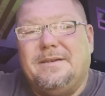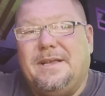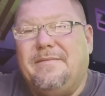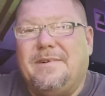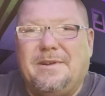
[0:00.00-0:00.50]

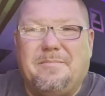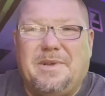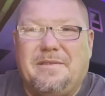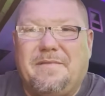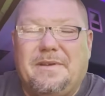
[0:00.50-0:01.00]
even in a
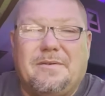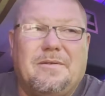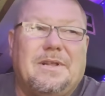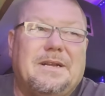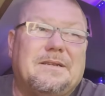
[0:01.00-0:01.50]
big
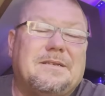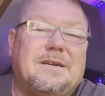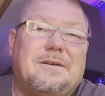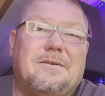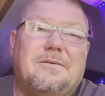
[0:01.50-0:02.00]
vehicle like the
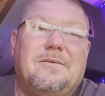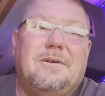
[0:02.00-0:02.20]
Tahoe.